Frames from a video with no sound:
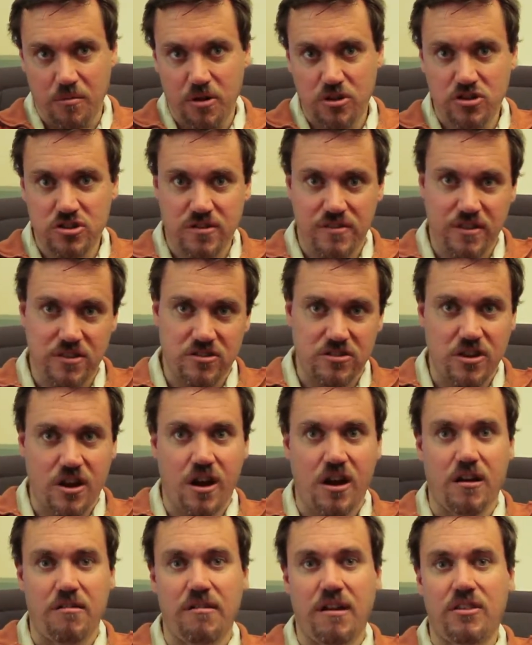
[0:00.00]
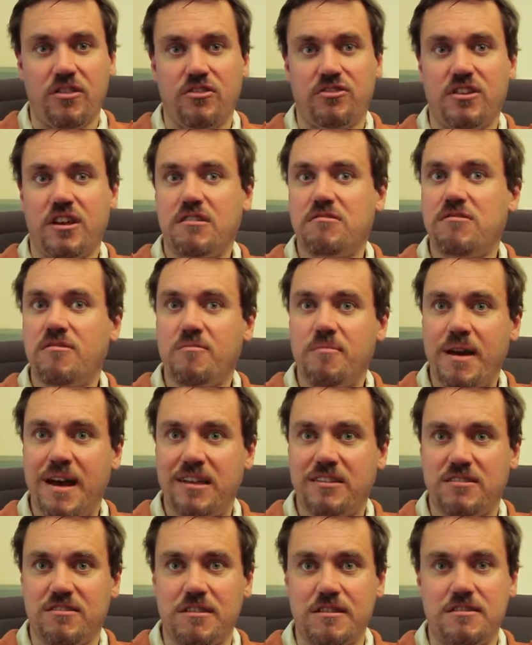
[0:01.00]
motion of that star around the center of
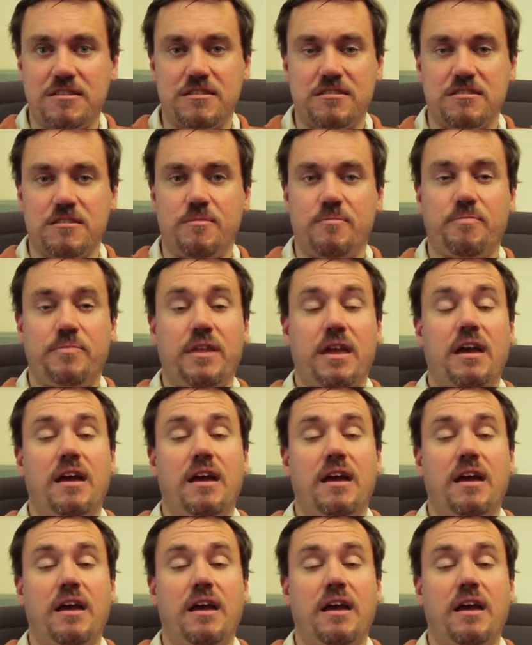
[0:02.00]
mass of the system.